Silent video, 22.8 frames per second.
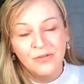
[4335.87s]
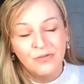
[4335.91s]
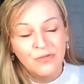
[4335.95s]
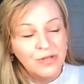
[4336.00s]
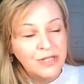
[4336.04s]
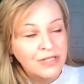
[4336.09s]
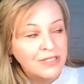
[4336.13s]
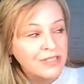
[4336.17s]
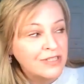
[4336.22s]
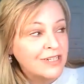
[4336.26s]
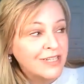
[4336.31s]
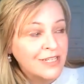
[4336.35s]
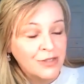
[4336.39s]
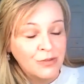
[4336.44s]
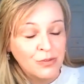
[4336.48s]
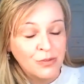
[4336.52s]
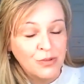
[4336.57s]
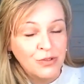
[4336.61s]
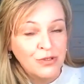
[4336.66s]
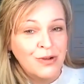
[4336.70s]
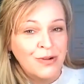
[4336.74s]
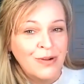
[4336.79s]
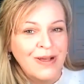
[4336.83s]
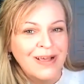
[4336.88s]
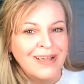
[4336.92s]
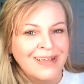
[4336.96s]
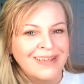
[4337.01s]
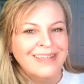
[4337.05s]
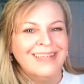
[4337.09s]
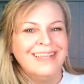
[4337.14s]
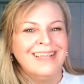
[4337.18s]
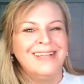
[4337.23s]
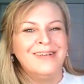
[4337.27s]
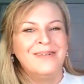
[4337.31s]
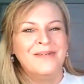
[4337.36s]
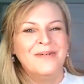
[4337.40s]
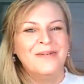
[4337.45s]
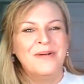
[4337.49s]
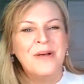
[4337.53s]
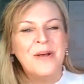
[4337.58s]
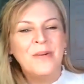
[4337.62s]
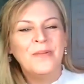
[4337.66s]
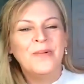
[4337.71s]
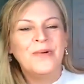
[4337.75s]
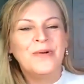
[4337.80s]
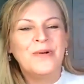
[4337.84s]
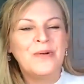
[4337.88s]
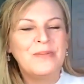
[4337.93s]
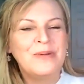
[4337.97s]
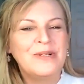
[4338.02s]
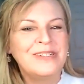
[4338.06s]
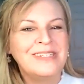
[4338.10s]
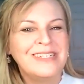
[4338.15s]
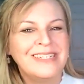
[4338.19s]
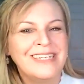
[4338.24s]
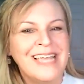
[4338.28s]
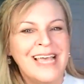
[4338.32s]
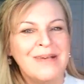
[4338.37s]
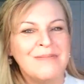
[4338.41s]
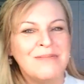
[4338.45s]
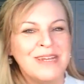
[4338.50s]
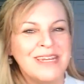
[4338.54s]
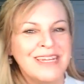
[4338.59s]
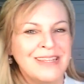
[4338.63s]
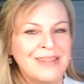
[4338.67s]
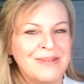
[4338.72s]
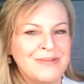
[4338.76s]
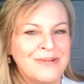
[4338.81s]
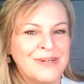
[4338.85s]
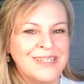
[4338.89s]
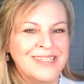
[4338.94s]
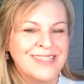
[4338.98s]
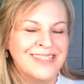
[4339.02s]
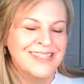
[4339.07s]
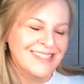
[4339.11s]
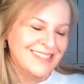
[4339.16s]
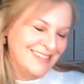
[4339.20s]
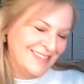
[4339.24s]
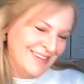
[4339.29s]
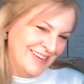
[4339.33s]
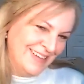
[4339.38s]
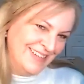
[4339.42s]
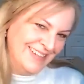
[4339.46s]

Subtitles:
of wilderness. We'll go build a cabin in the woods.